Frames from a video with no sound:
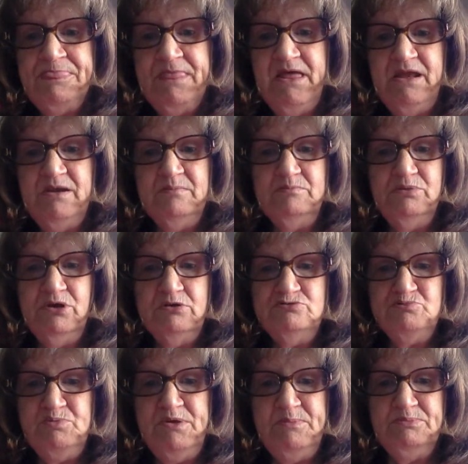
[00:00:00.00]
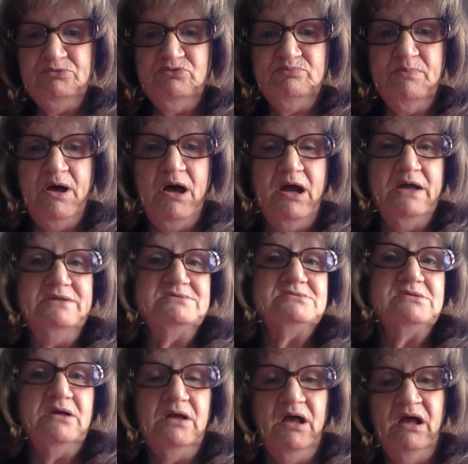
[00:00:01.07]
and it blows people's
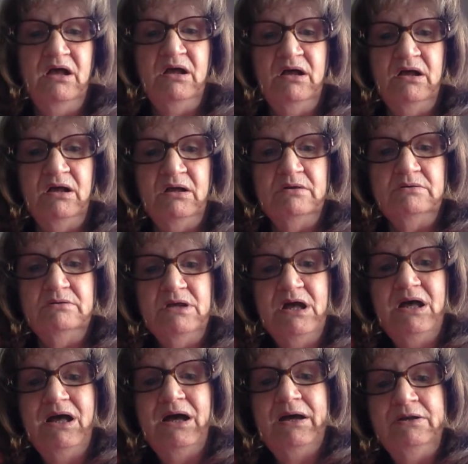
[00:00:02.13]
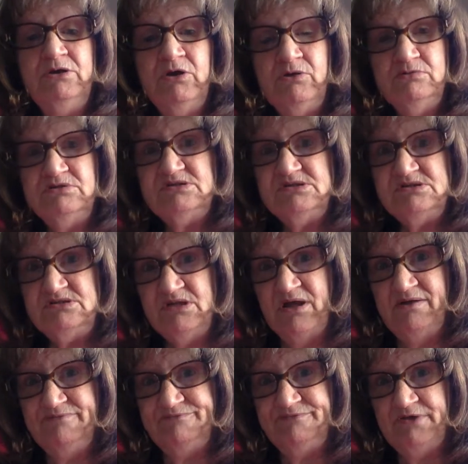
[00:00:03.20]
minds. Ha ha! I know this is
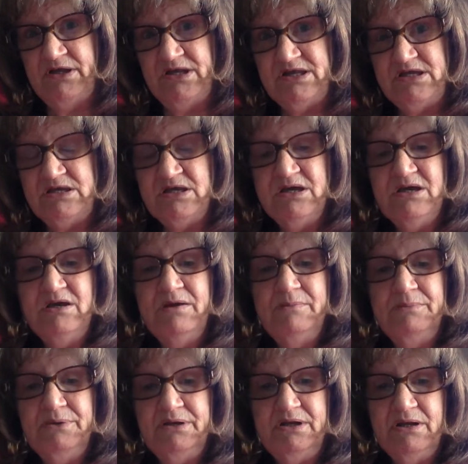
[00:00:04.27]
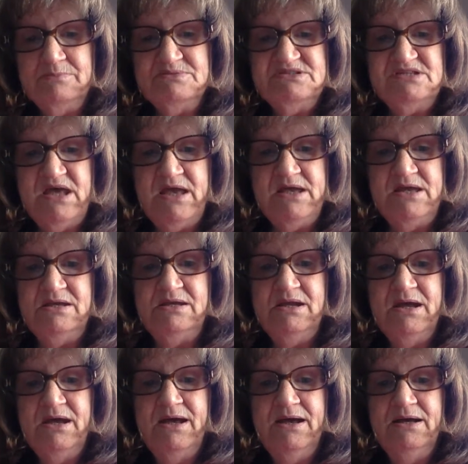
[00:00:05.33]
not funny, but I'm
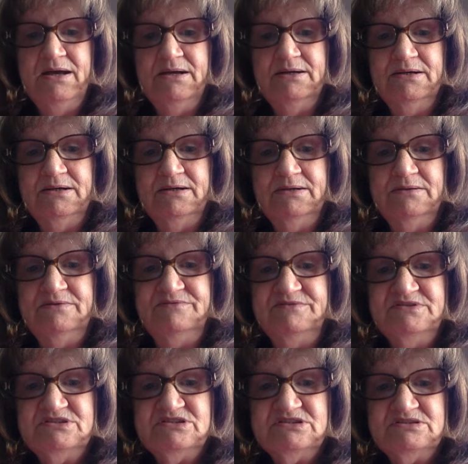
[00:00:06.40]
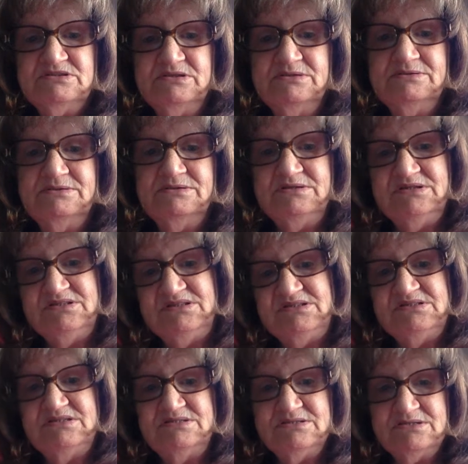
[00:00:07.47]
saying uh, if it's this
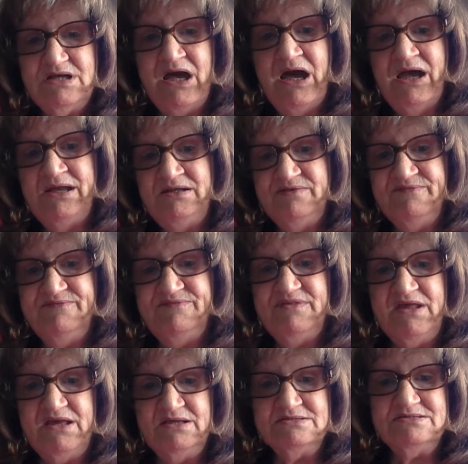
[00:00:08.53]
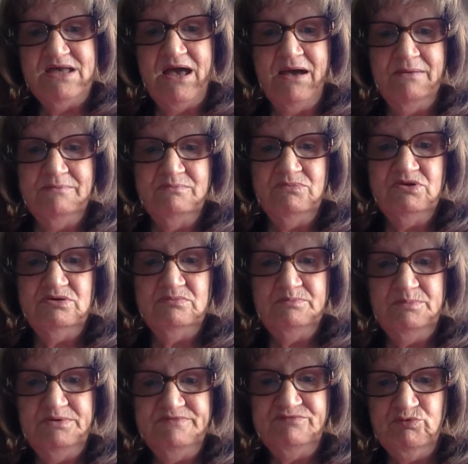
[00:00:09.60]
is kind of thing has happened
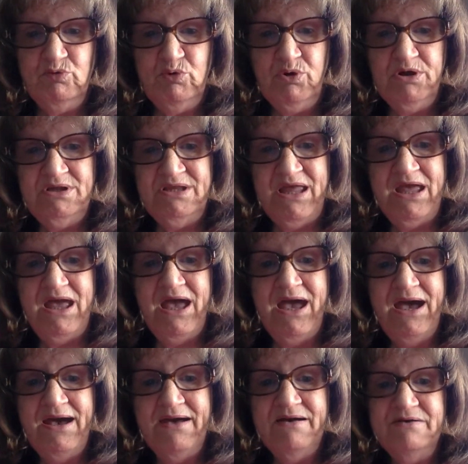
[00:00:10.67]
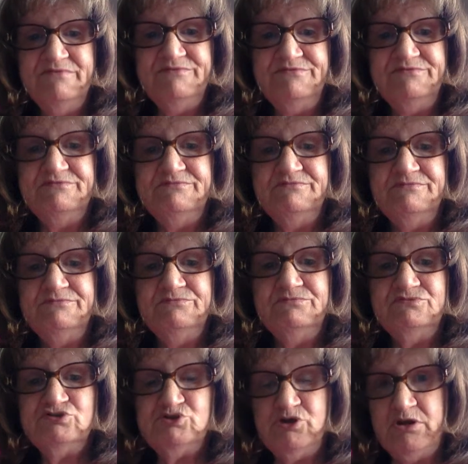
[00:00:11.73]
before, and they have
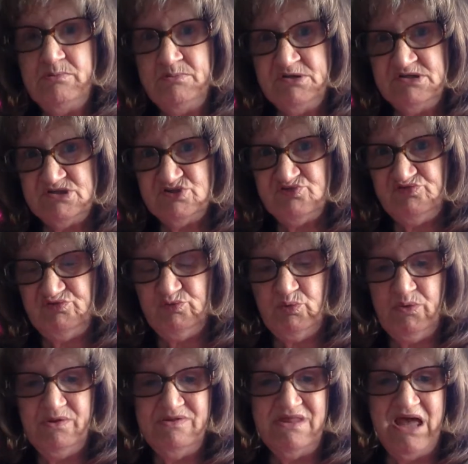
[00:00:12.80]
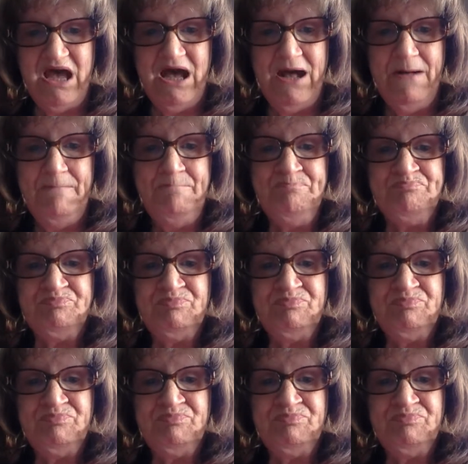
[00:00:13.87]
treatments for that